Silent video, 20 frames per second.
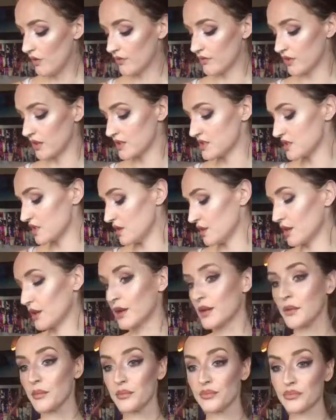for it to
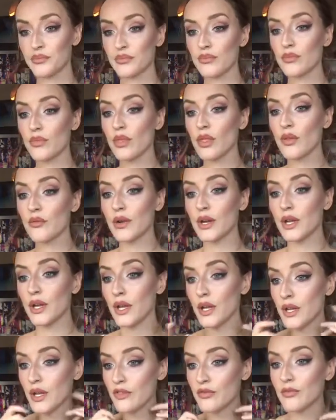look really
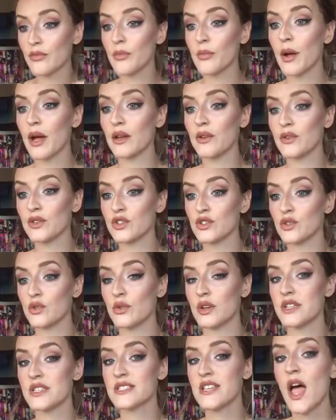good, even with my little short
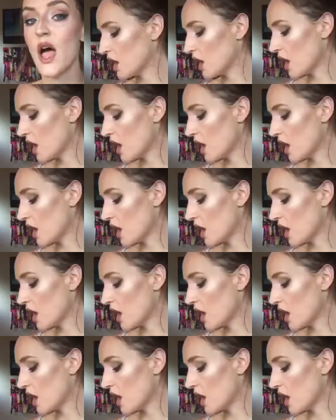ones.